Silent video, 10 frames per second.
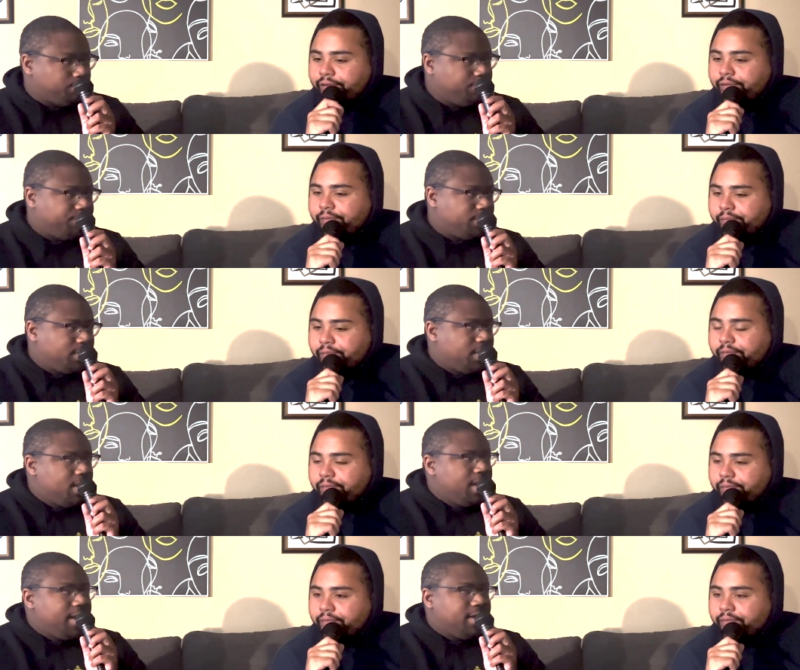Speaker 1: movie,
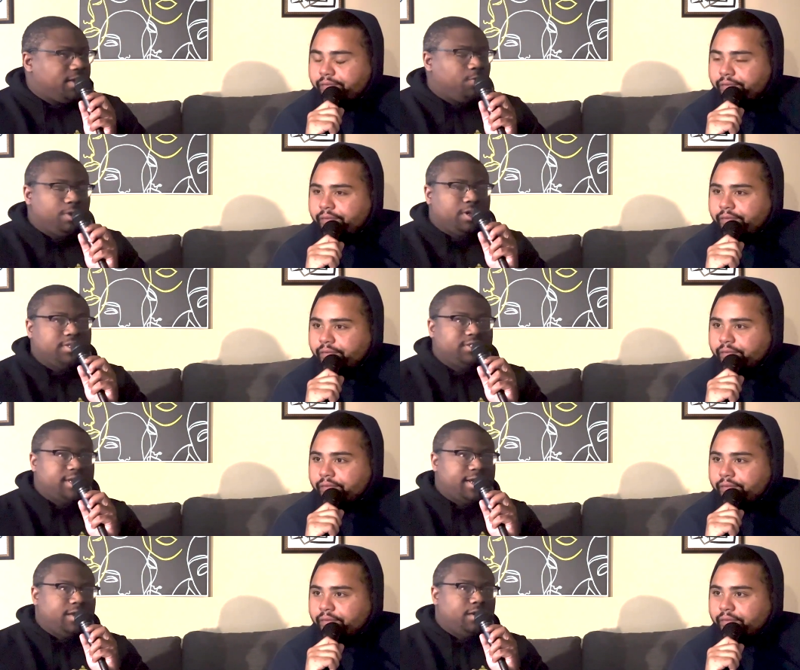mm-hmm. and then we're gonna
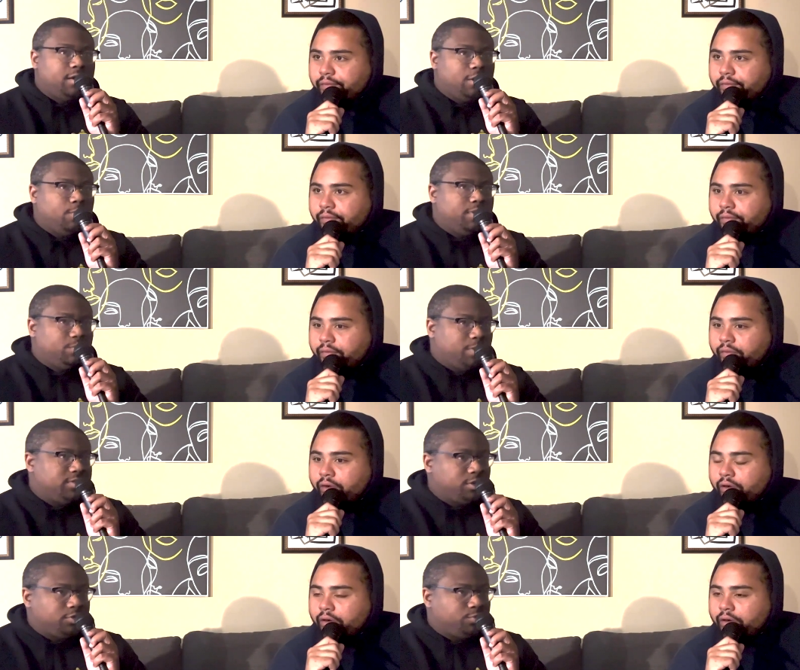say, oh well, it
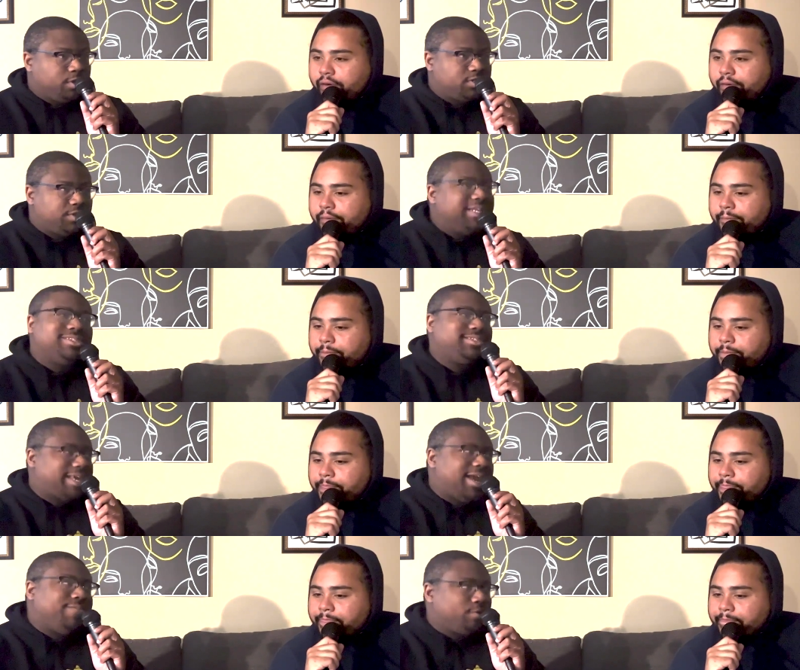wasn't her strong, so they just
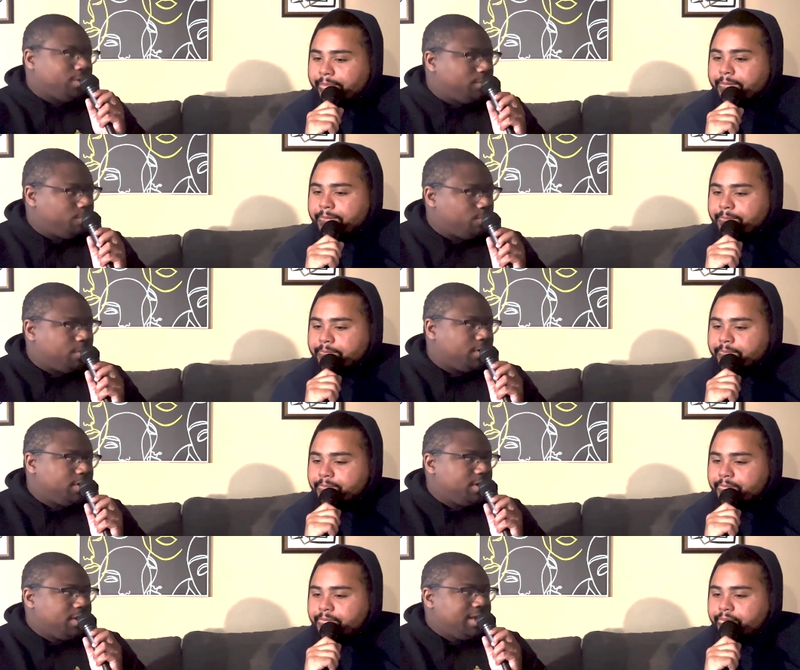gave her an award,
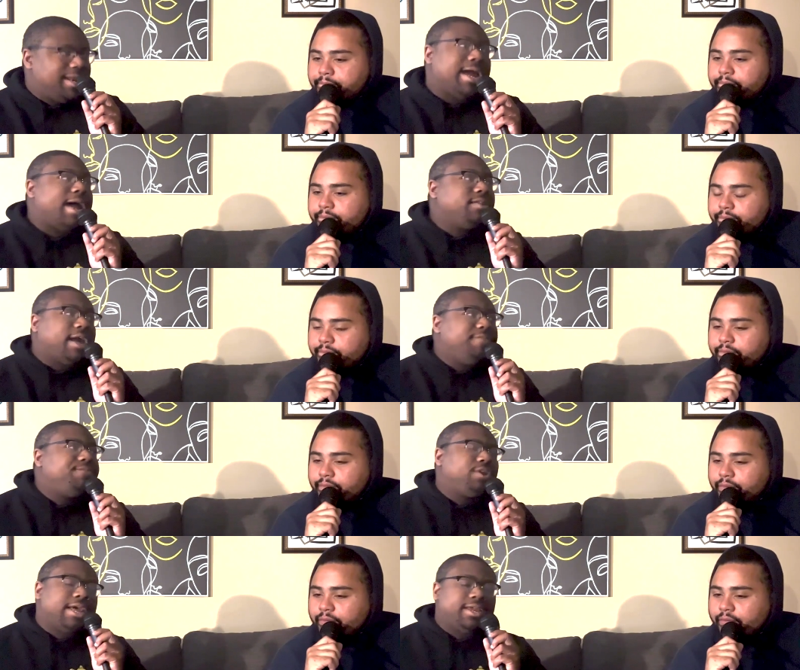and I I
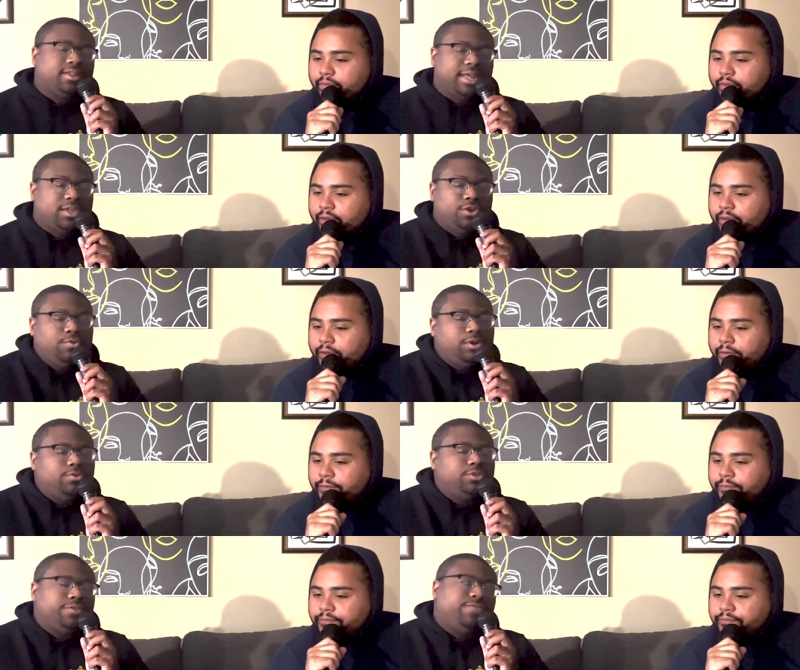feel like like you
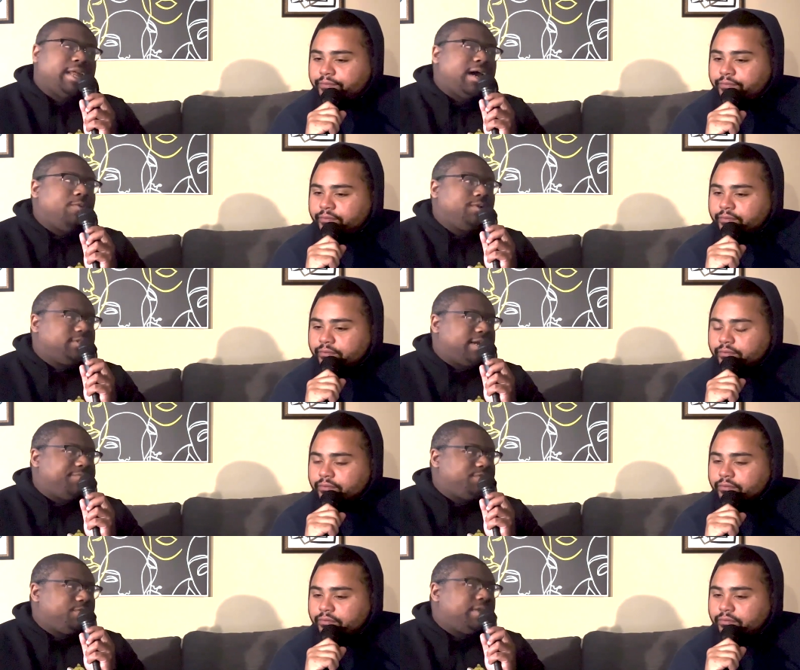lose your flowers
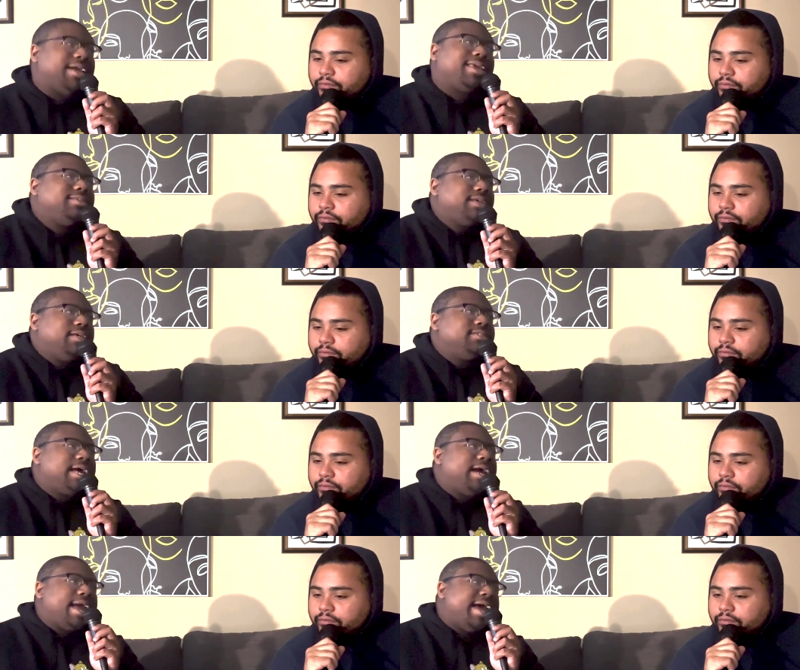after like it's it's
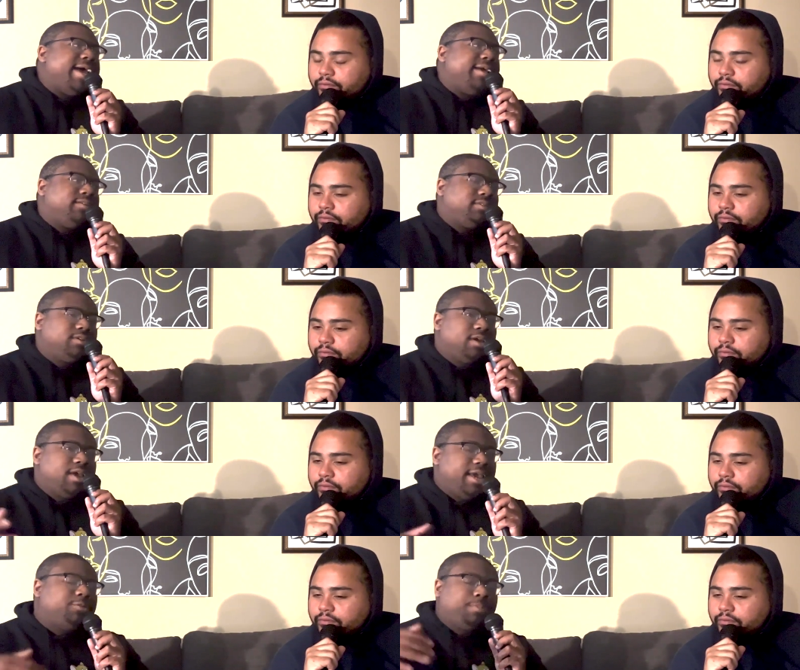not as
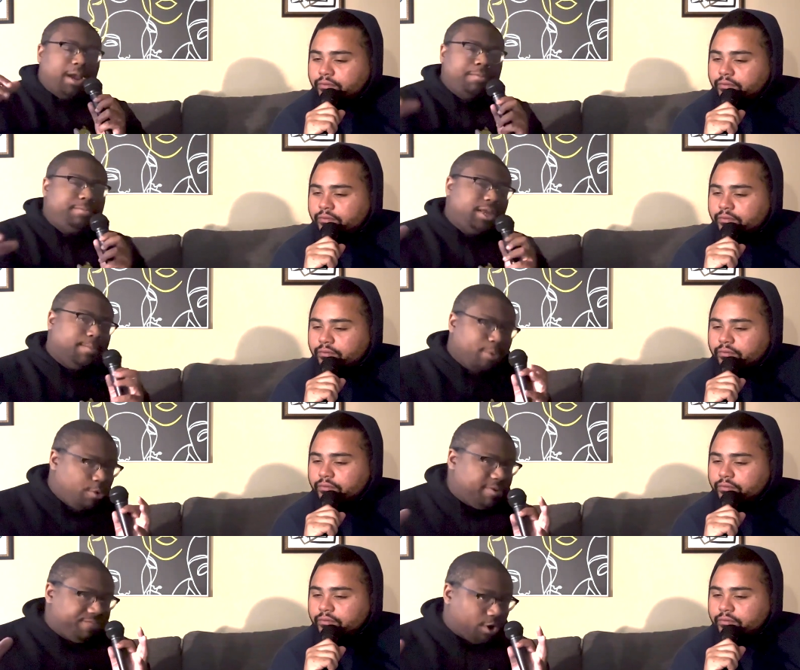it's probably a
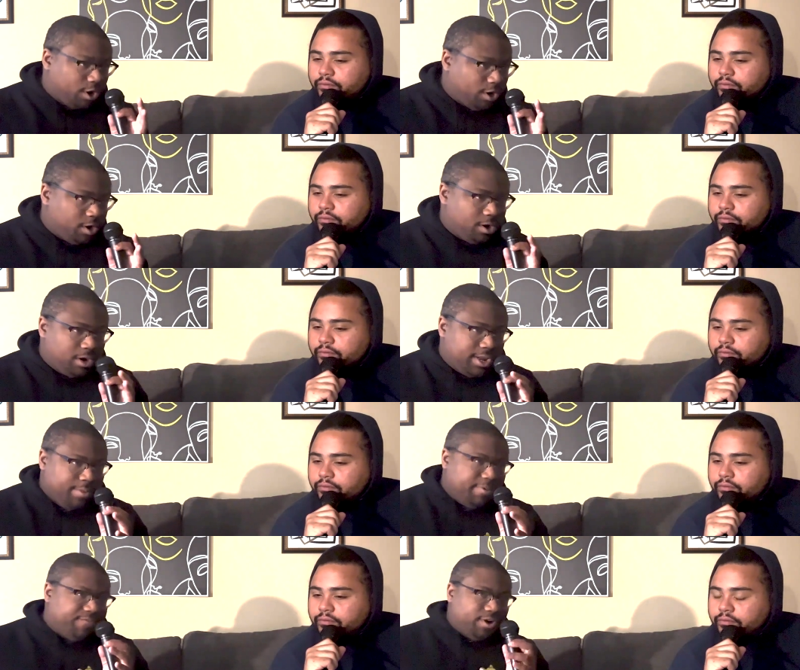moment for her,
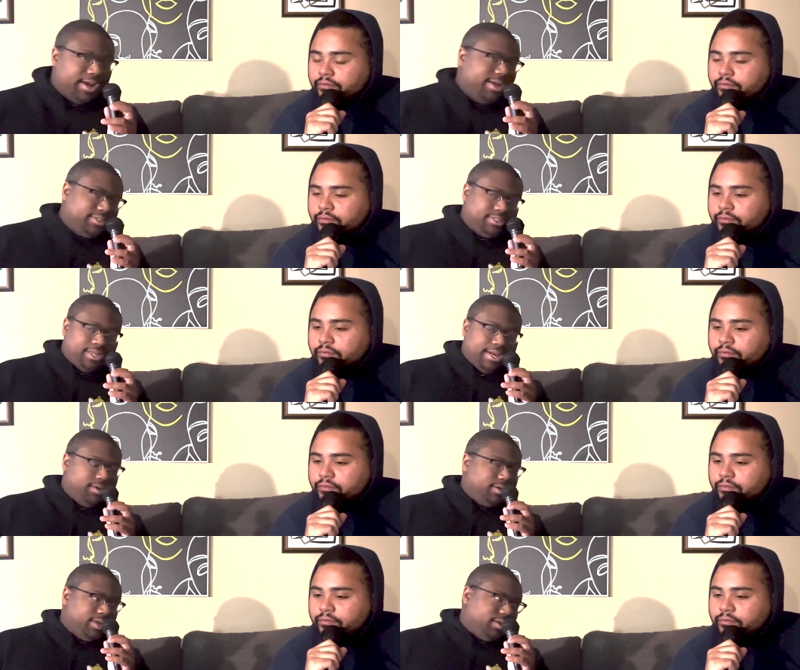but for us it's
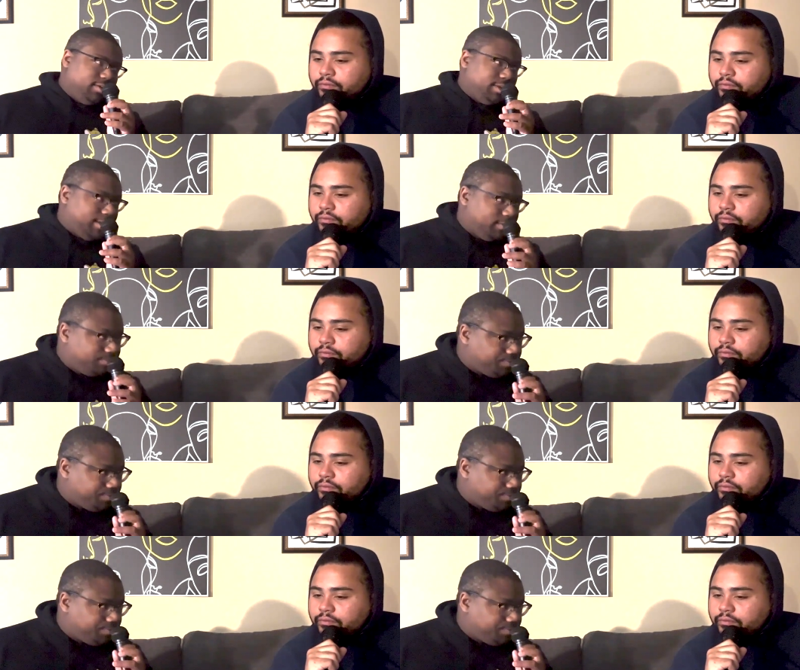like nigga like